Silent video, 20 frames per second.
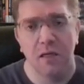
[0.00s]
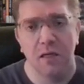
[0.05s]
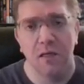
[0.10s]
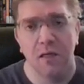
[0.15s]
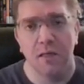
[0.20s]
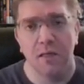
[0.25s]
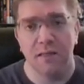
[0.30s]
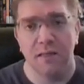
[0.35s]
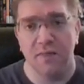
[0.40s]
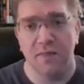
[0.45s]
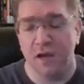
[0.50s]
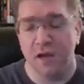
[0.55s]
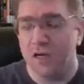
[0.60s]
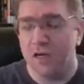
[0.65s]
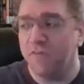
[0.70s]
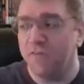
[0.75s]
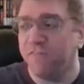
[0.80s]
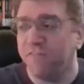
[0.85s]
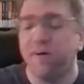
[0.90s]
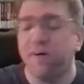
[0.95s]
Now, they're going
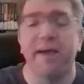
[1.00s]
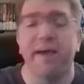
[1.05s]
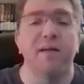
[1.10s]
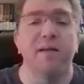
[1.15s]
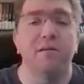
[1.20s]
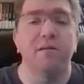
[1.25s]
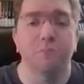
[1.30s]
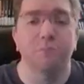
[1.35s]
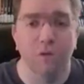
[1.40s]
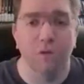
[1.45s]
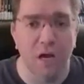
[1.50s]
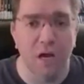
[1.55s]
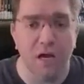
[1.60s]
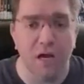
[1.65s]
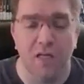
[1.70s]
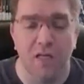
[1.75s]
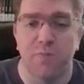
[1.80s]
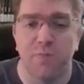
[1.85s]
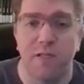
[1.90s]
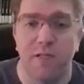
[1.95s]
to fight. We're not
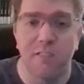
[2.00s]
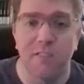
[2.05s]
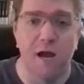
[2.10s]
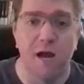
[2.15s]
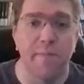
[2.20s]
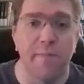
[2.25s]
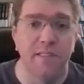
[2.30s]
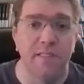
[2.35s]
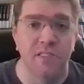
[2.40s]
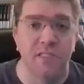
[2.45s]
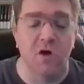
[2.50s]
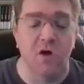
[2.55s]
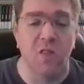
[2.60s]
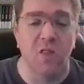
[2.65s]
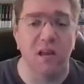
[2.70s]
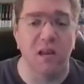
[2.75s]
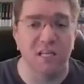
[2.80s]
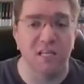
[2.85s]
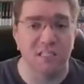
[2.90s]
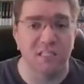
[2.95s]
going to spend time on this because all
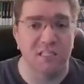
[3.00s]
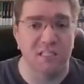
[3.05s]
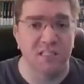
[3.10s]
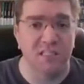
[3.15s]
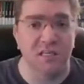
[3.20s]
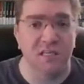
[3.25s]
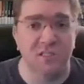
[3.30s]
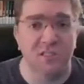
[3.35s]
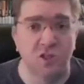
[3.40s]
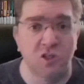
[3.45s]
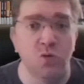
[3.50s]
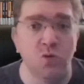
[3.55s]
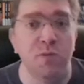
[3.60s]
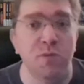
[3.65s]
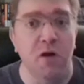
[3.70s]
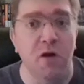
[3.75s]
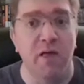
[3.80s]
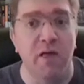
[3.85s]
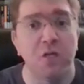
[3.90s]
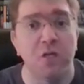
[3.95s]
it is two
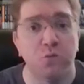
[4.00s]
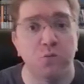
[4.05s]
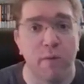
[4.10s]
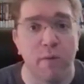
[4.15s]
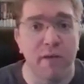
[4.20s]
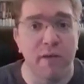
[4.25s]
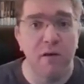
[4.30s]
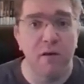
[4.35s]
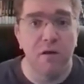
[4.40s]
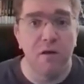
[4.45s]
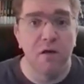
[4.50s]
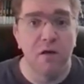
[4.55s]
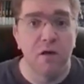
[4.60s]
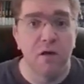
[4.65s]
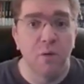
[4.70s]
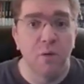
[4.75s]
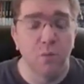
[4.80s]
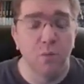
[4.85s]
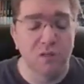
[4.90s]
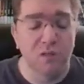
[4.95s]
middle-aged women
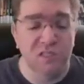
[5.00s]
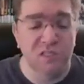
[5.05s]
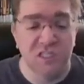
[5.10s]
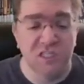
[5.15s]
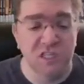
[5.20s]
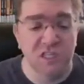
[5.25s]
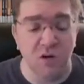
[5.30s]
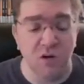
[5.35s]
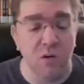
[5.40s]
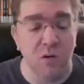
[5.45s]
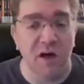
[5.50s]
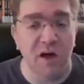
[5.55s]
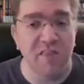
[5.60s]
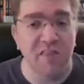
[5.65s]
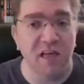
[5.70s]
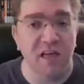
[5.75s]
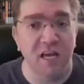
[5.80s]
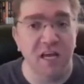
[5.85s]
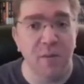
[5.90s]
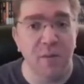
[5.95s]
with zero
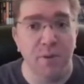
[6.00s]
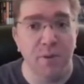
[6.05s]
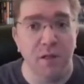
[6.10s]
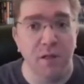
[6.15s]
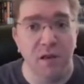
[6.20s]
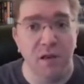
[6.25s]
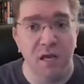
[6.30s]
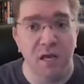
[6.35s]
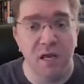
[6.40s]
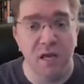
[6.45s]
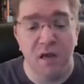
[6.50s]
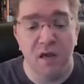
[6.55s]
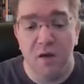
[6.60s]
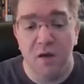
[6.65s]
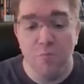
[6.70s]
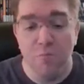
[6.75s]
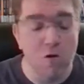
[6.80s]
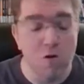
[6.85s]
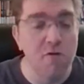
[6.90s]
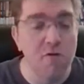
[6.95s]
athletic ability
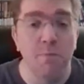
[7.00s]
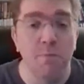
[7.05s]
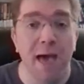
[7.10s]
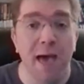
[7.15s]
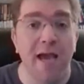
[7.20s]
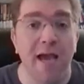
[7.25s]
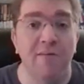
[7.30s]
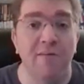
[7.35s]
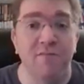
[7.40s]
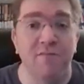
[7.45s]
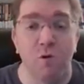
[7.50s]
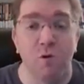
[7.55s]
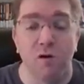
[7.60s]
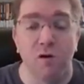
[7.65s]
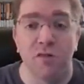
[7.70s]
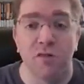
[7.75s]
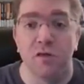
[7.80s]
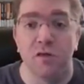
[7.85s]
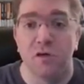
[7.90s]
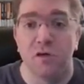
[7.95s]
moving back and
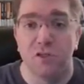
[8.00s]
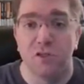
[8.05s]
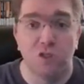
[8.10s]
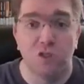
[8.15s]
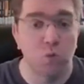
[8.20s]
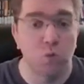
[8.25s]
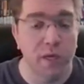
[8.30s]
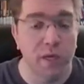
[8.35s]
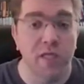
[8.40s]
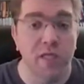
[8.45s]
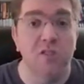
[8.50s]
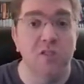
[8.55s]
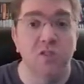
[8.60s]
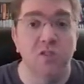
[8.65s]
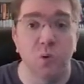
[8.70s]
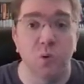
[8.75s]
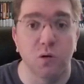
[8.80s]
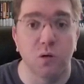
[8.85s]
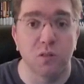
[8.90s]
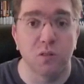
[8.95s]
forth, swinging
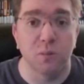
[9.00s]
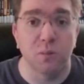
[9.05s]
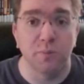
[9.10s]
swords.